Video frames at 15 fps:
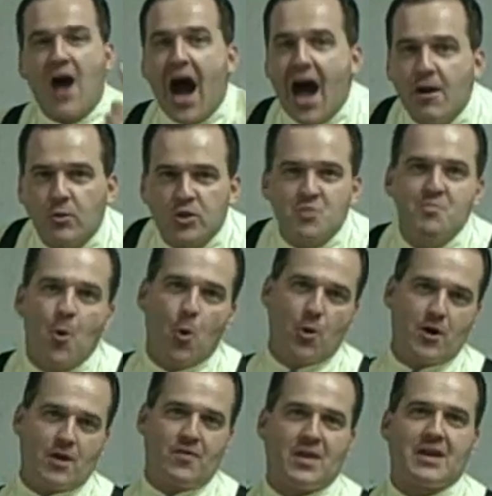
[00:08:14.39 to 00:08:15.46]
I was
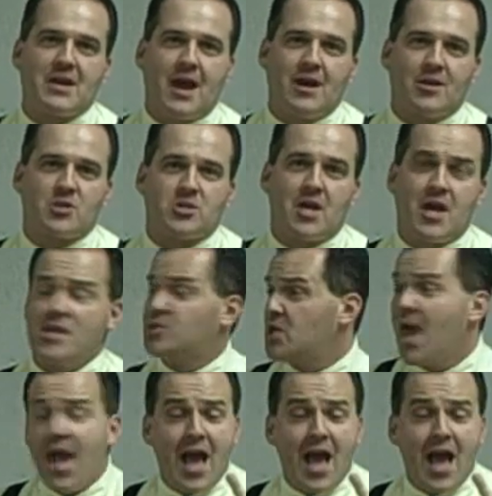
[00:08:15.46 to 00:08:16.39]
born in the United States,